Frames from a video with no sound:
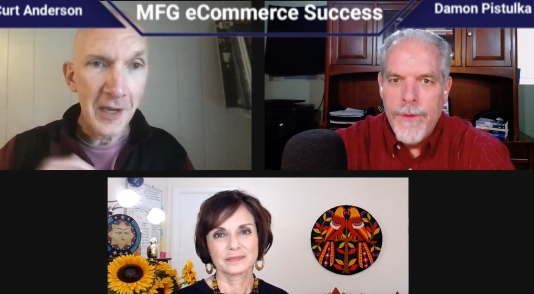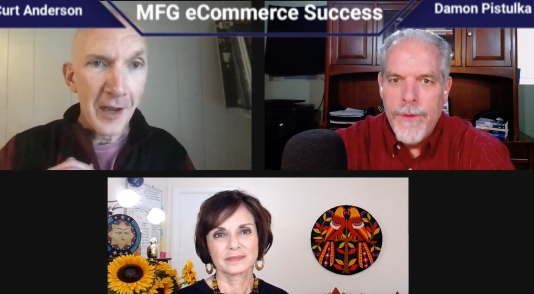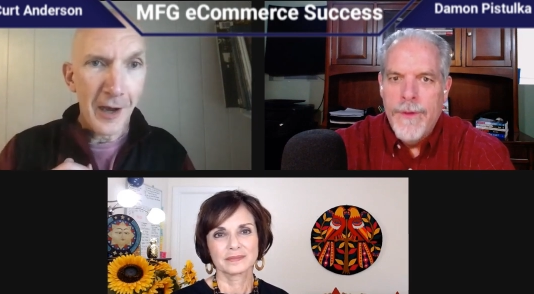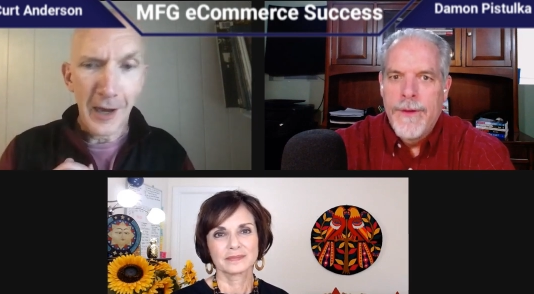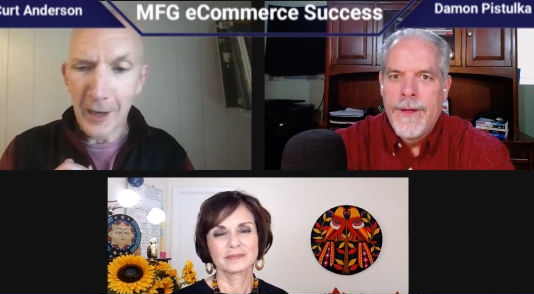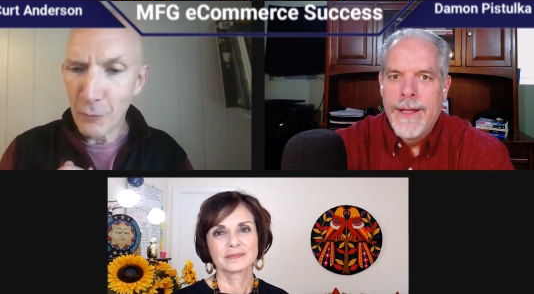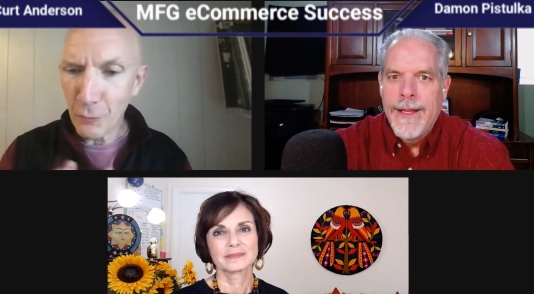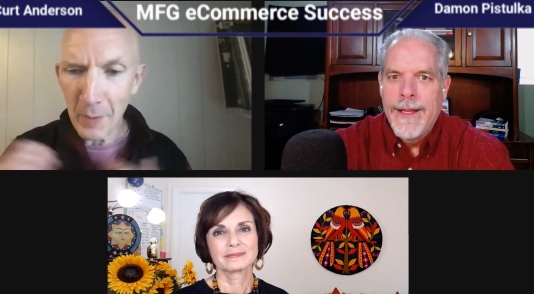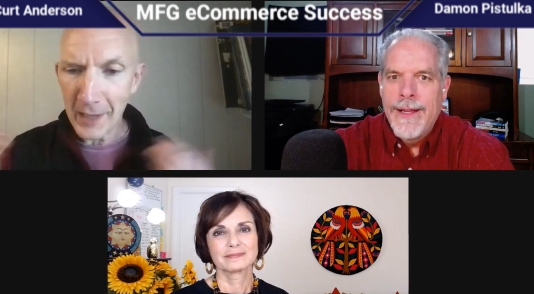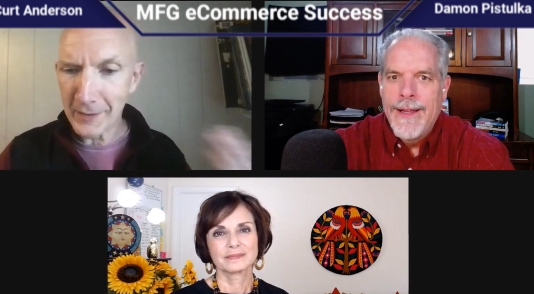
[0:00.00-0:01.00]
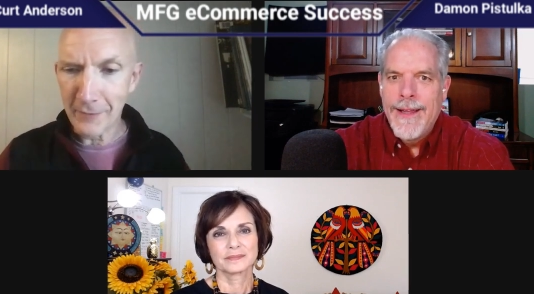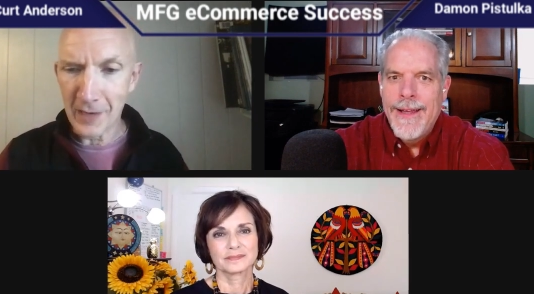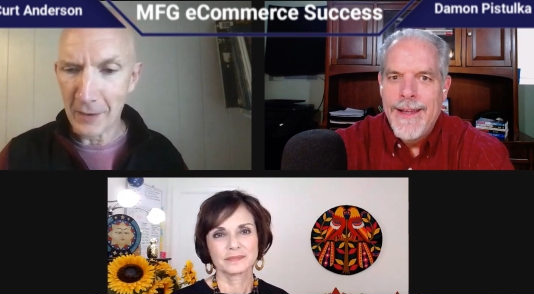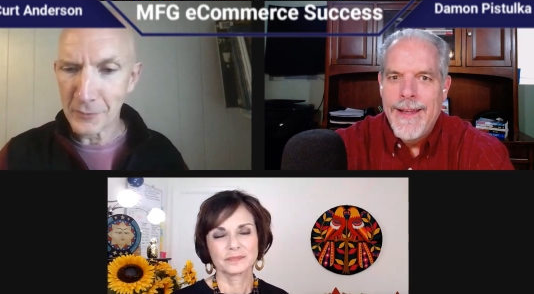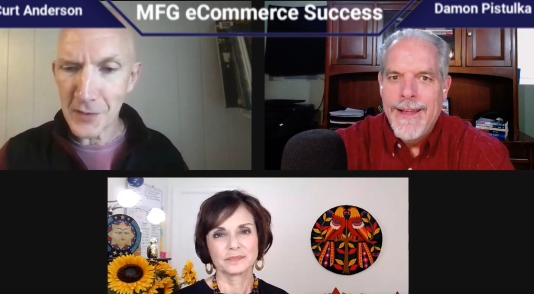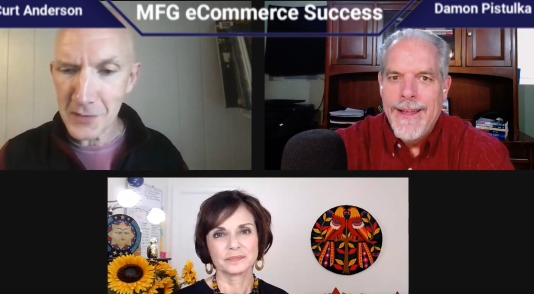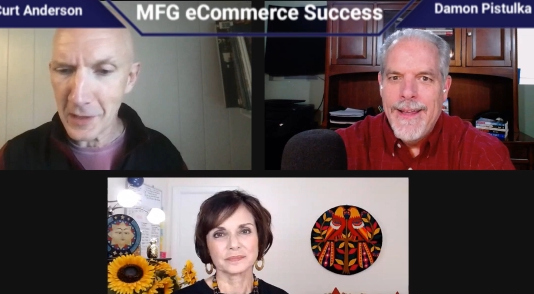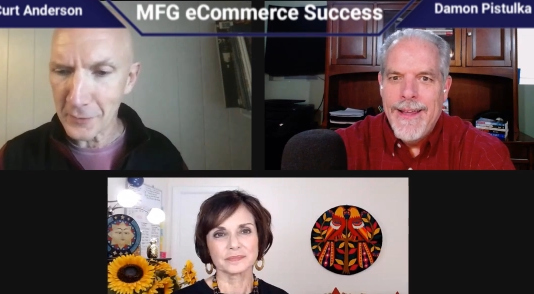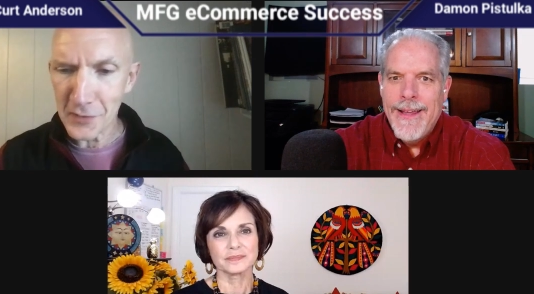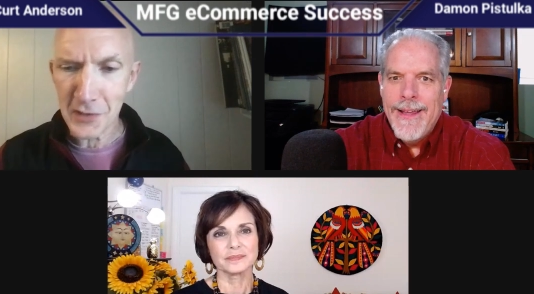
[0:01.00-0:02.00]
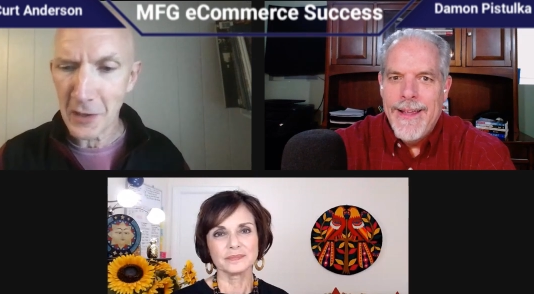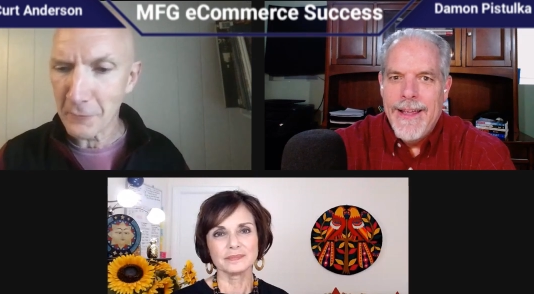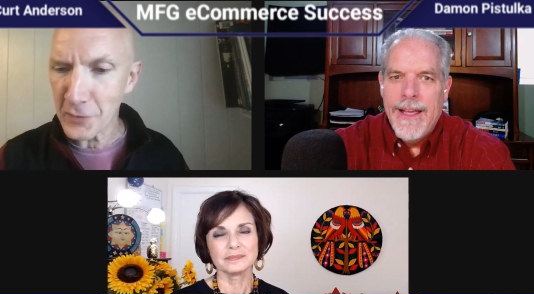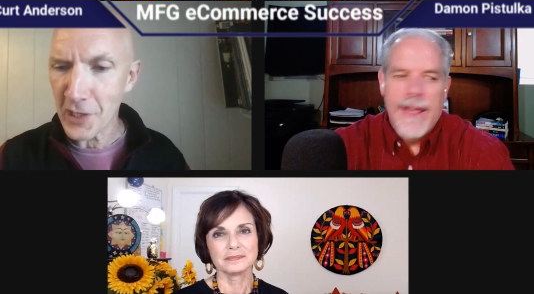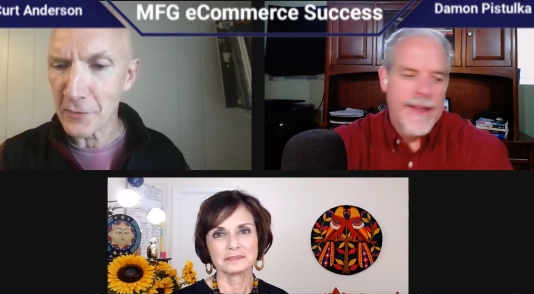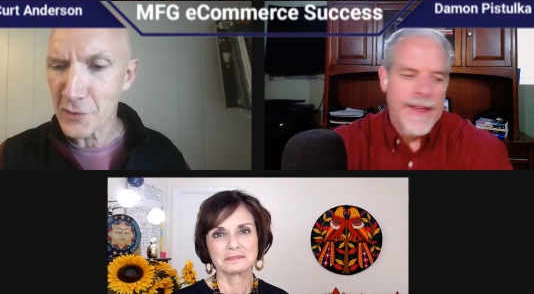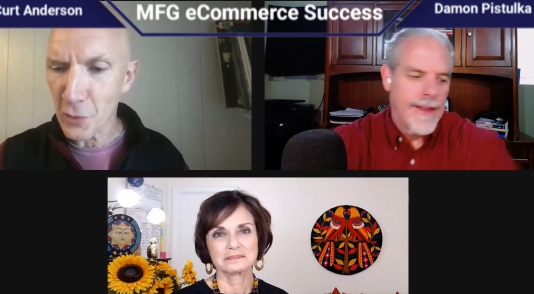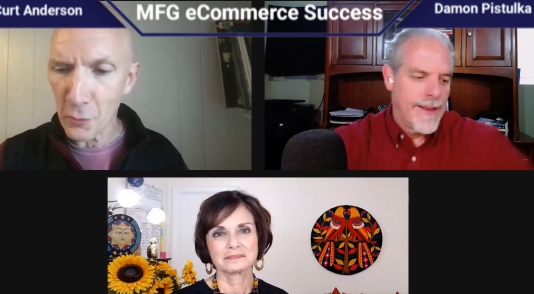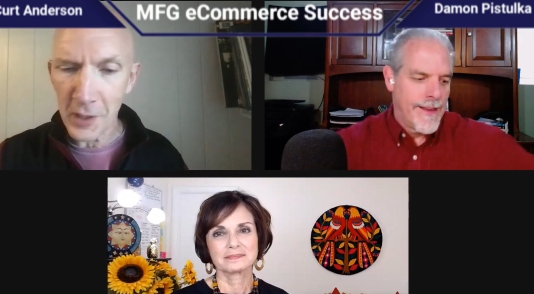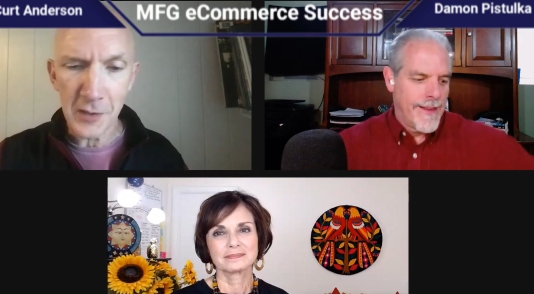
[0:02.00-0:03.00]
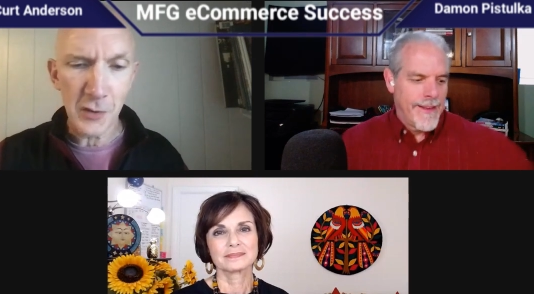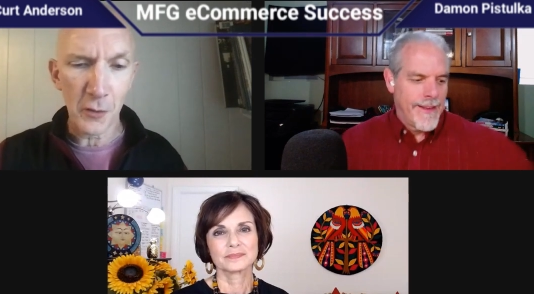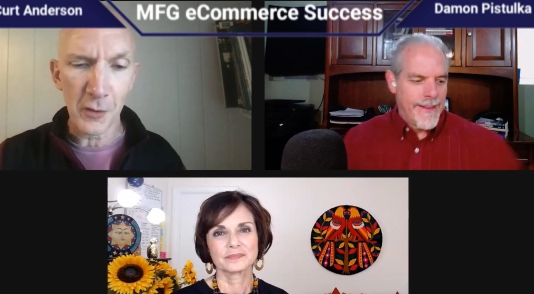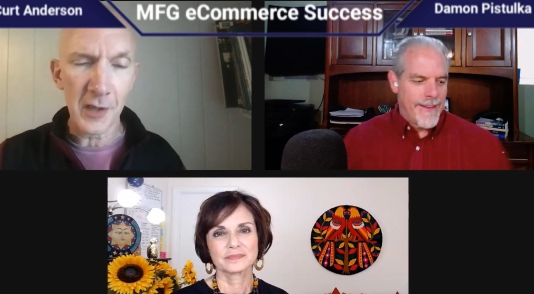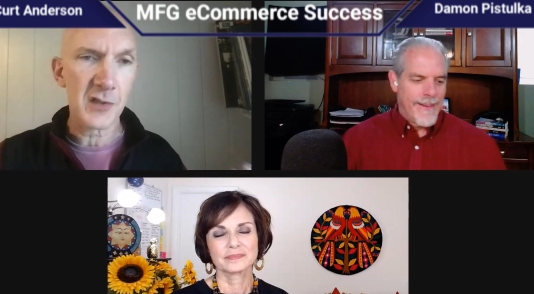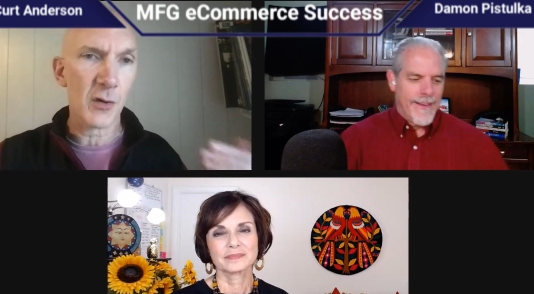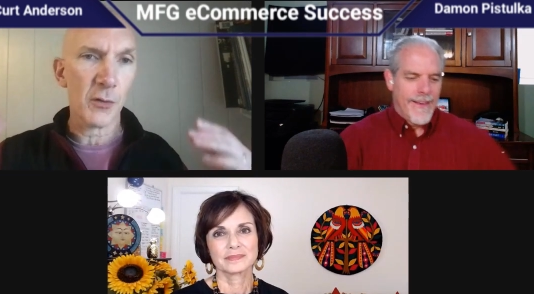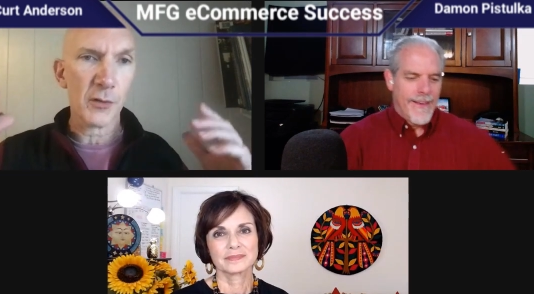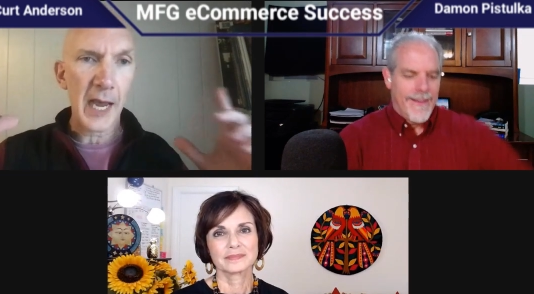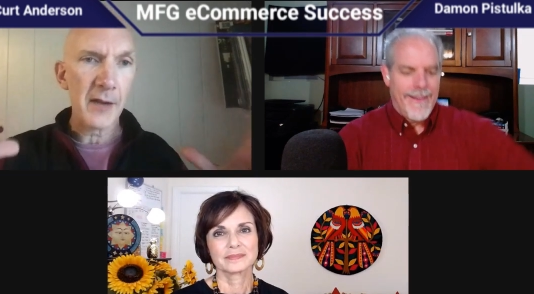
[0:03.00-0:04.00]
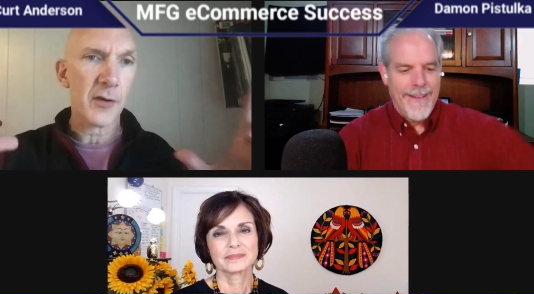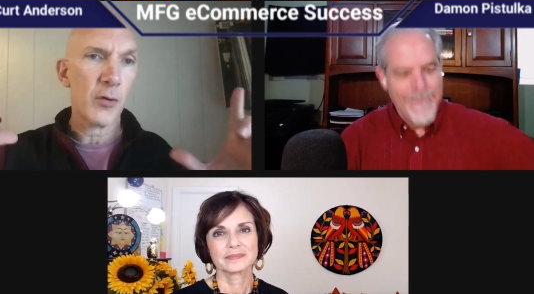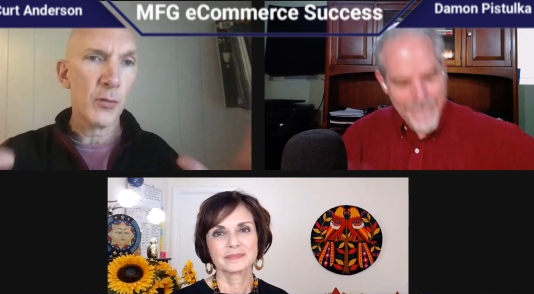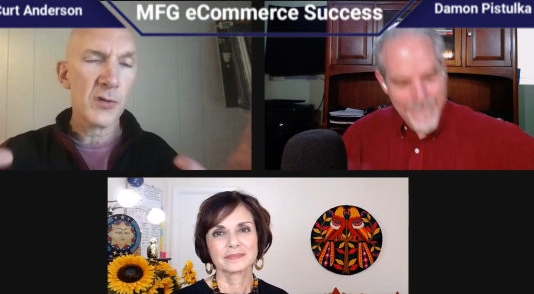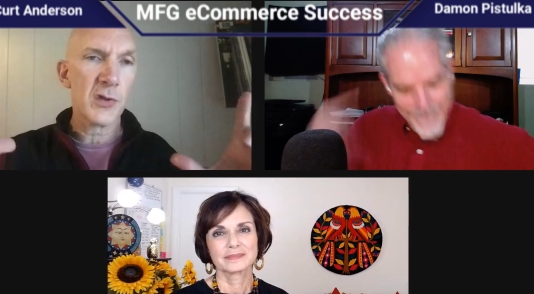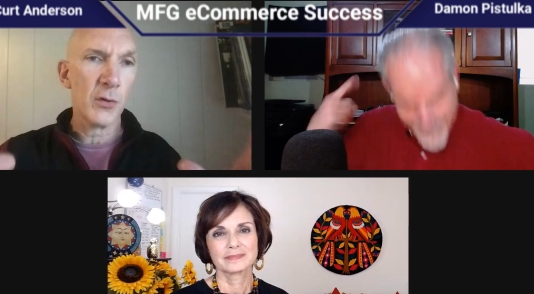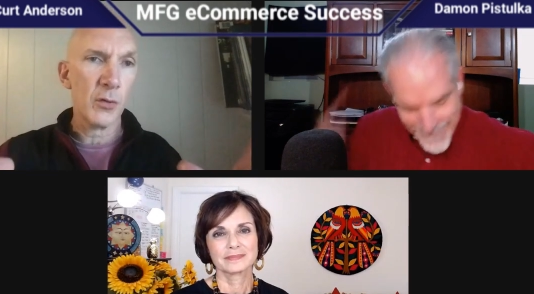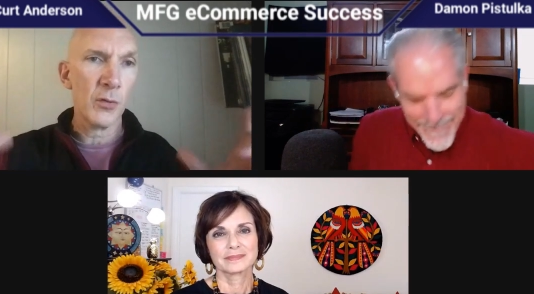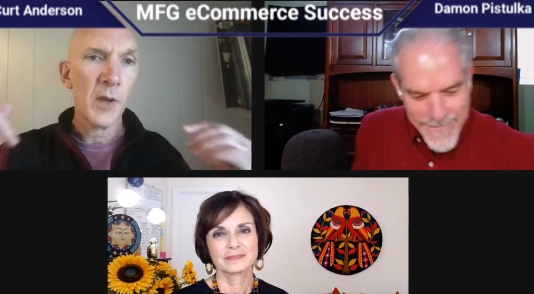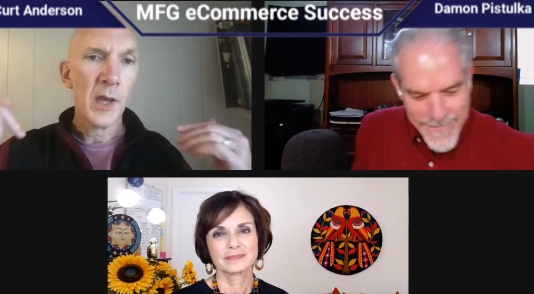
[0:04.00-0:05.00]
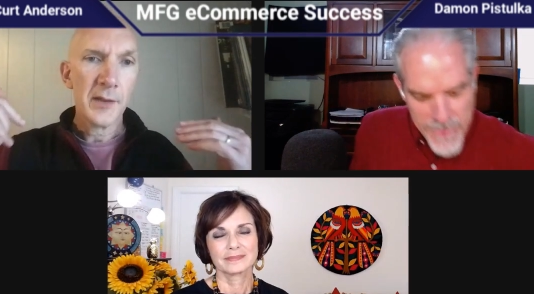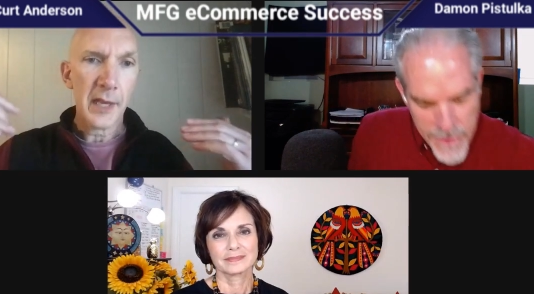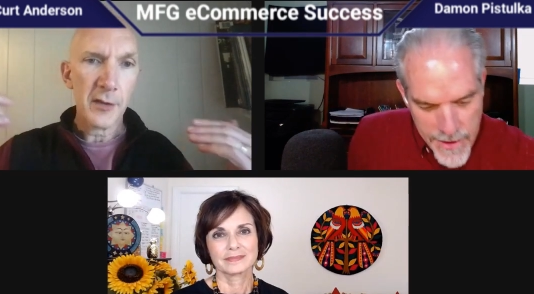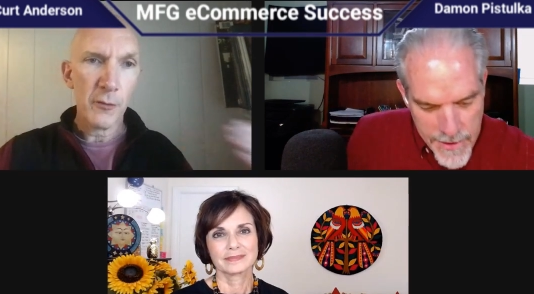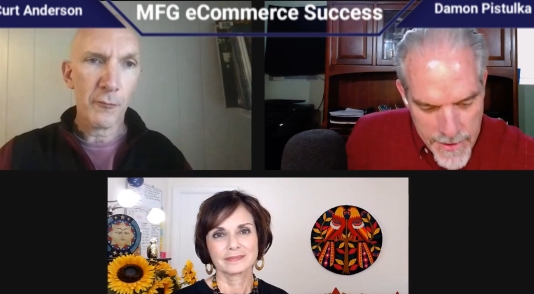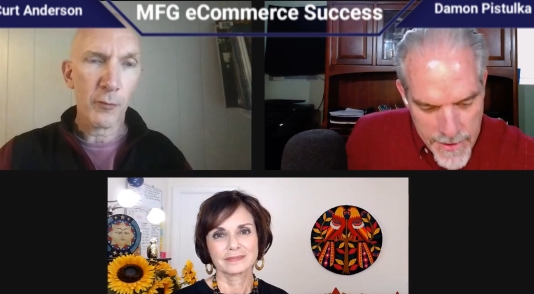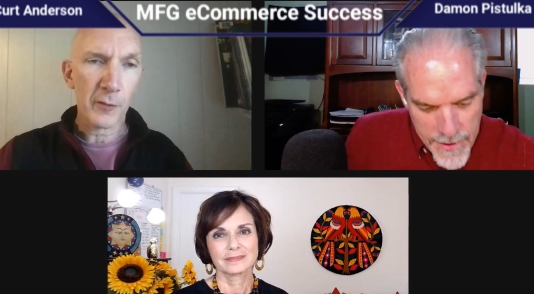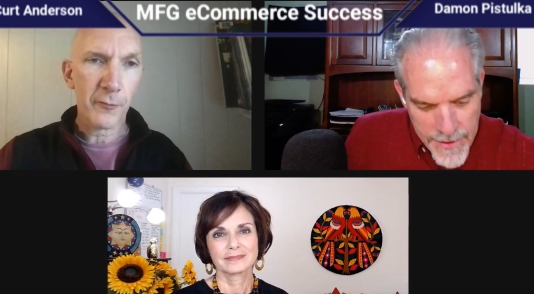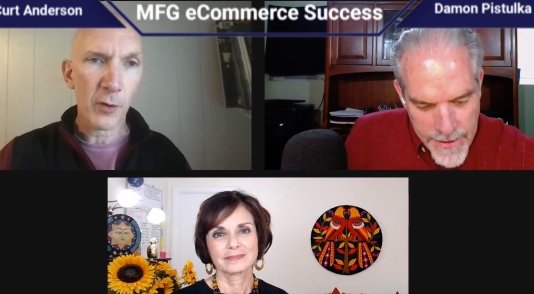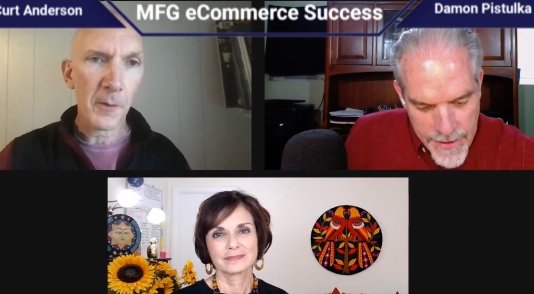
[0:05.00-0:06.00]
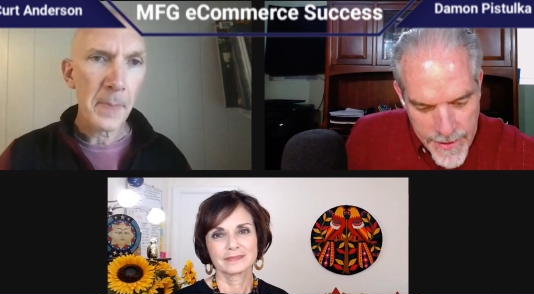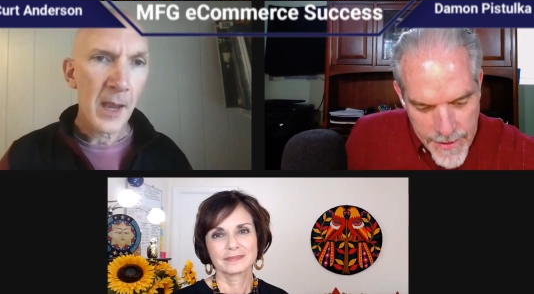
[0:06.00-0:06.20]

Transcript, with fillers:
Speaker 1: Uh, who am I leaving out? Dis- Discovery Channel, Sony, Toyota. So, kind of the who's who that you've worked for.